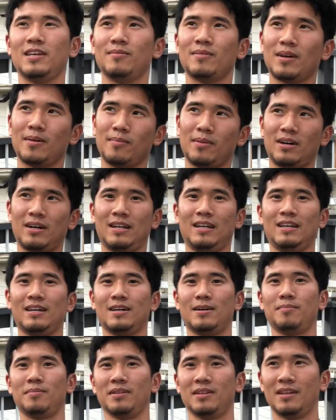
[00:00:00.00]
my body
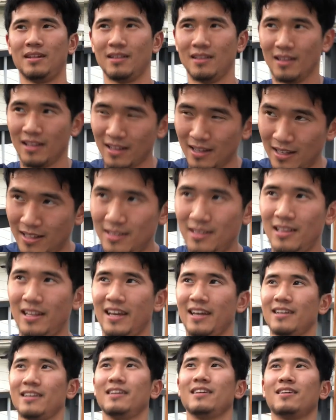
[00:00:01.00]
up and then
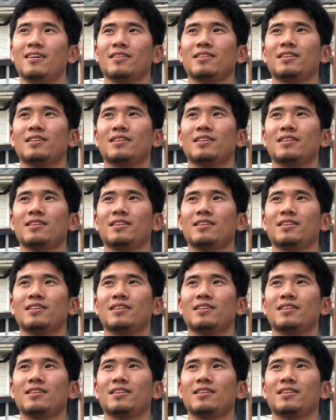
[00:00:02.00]
landing on